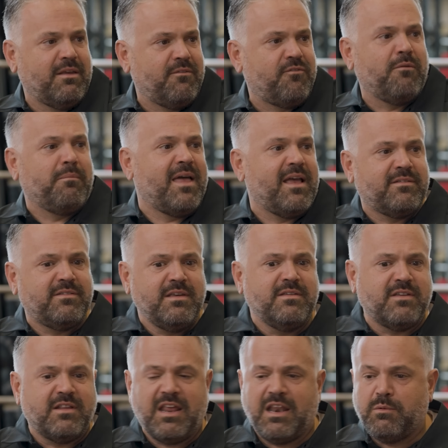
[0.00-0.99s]
it from last
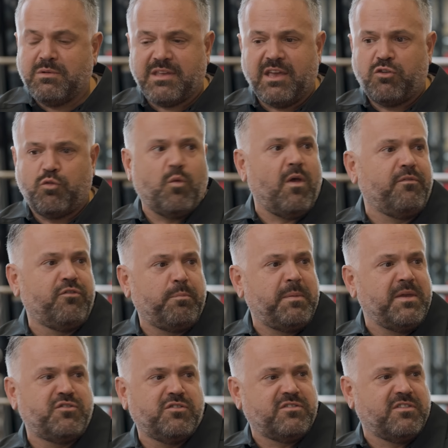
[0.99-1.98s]
season, and it was like twelve
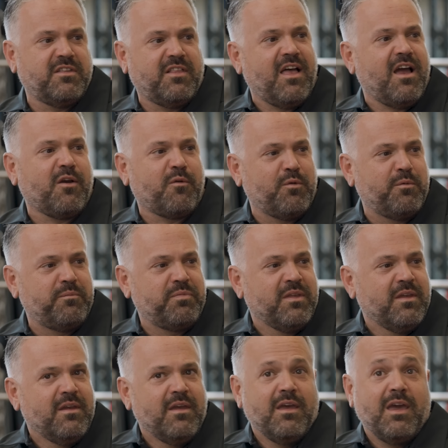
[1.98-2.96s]
speeches in the locker room.
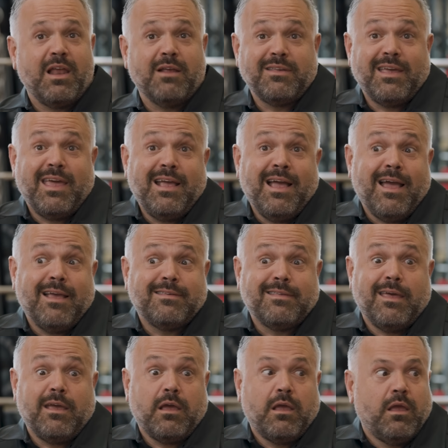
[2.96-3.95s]
I was like, hey guys,
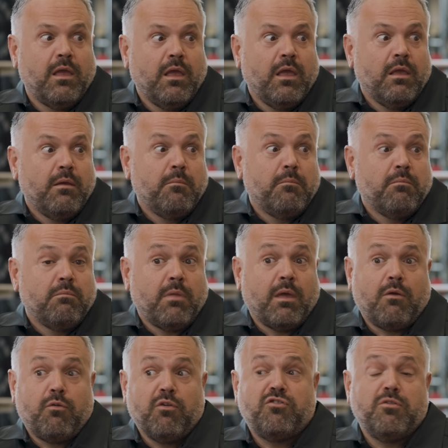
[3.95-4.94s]
like,
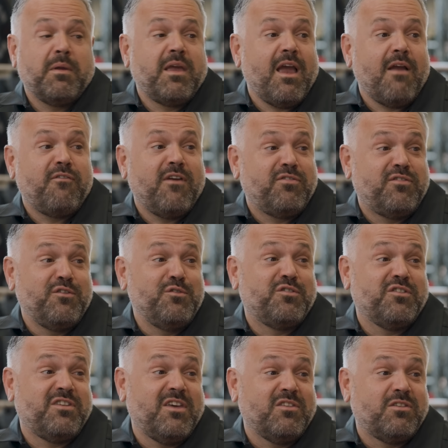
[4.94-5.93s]
like Christian McCaffrey used
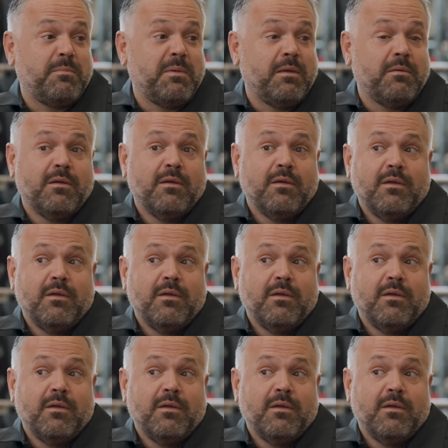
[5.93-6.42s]
to say this to me,